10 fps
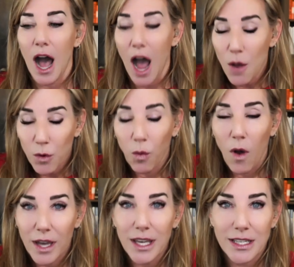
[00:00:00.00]
I would
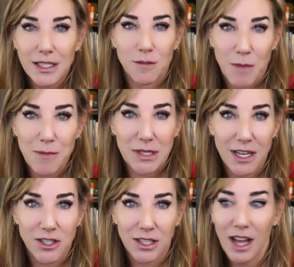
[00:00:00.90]
walk into my
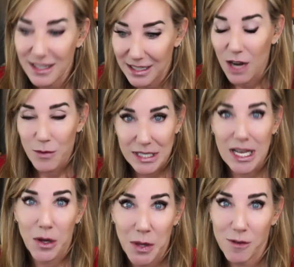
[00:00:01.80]
potential clients and I would
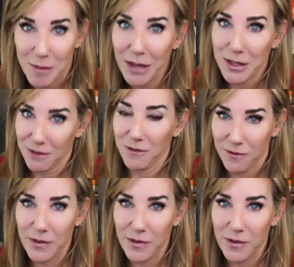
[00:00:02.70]
tell them about this